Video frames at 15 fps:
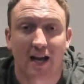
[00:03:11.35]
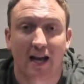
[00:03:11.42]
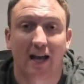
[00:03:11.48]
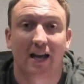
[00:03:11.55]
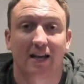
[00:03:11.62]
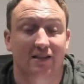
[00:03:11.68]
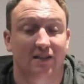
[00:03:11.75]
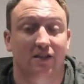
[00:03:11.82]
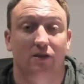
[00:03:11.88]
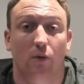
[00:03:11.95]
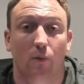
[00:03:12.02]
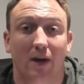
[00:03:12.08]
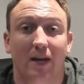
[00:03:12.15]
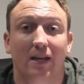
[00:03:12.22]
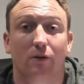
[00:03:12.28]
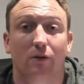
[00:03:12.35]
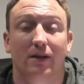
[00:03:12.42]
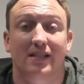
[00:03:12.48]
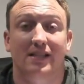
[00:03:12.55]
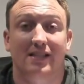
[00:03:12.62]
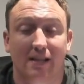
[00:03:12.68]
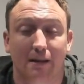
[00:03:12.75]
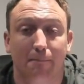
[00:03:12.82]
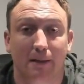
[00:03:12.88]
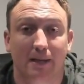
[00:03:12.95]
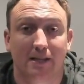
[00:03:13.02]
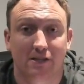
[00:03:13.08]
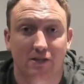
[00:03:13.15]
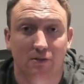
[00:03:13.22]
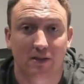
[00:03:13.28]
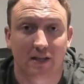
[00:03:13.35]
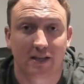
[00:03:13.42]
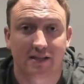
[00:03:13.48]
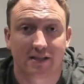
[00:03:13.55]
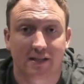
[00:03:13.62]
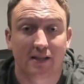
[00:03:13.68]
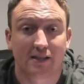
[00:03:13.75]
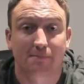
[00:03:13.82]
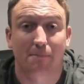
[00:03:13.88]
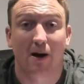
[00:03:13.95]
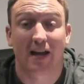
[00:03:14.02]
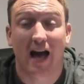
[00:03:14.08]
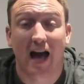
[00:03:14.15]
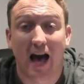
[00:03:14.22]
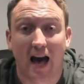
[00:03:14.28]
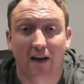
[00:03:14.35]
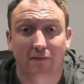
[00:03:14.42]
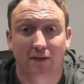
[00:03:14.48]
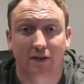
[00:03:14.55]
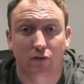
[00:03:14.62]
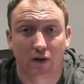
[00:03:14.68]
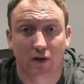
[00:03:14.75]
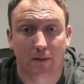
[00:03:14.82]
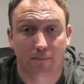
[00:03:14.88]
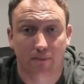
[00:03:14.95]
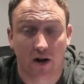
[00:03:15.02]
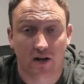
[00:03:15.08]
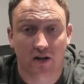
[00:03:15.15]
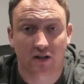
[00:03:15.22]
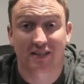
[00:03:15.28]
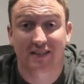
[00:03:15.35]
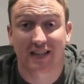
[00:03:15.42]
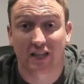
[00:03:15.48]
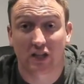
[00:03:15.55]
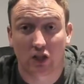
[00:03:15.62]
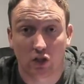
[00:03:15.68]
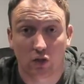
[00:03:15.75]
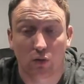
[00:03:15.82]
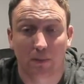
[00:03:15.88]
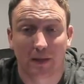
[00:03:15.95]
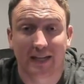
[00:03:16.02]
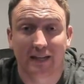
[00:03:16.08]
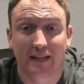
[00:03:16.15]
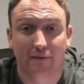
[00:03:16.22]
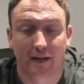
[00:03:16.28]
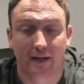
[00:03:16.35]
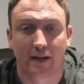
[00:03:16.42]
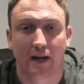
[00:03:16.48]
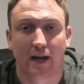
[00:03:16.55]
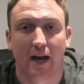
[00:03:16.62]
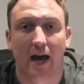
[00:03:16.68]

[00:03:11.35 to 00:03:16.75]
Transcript: And the way you can simply do this is by having a great product that you believe in